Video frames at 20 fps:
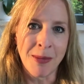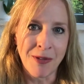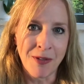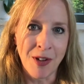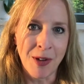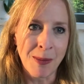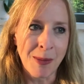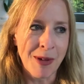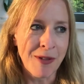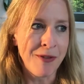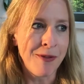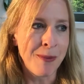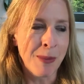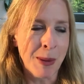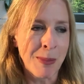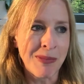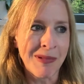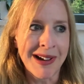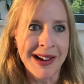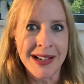I find my
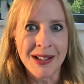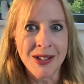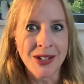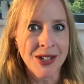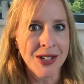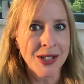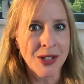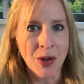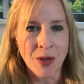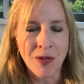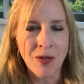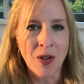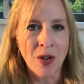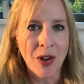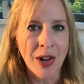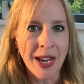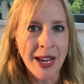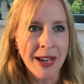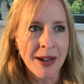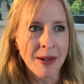brain's just so
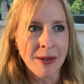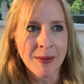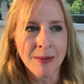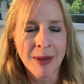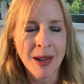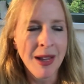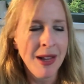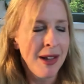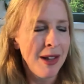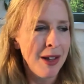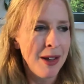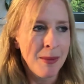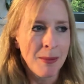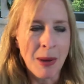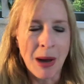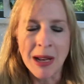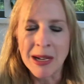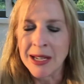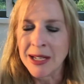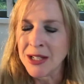foggy, and
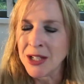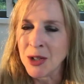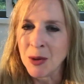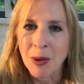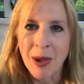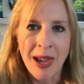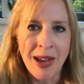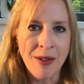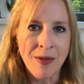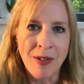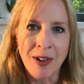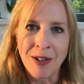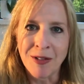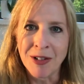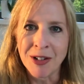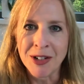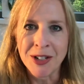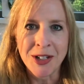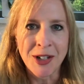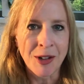partly to do with hay
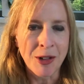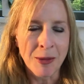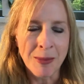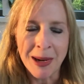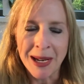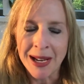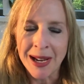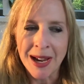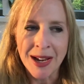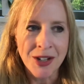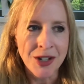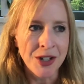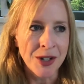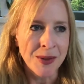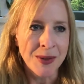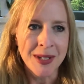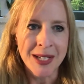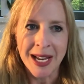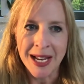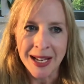fever and to do with the medication I
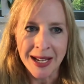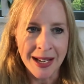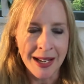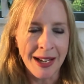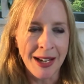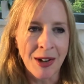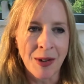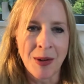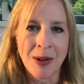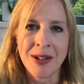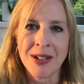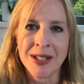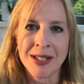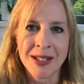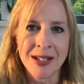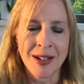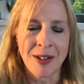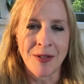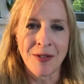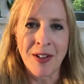was taking, I
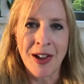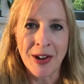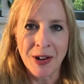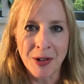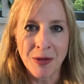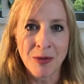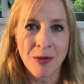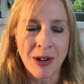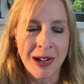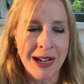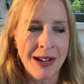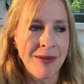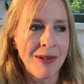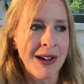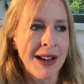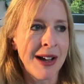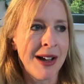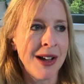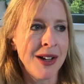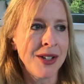found it really,
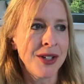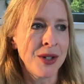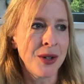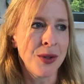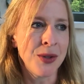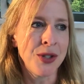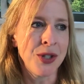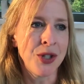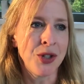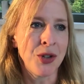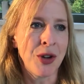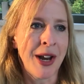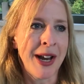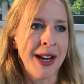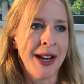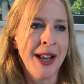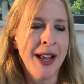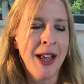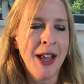really hard to concentrate.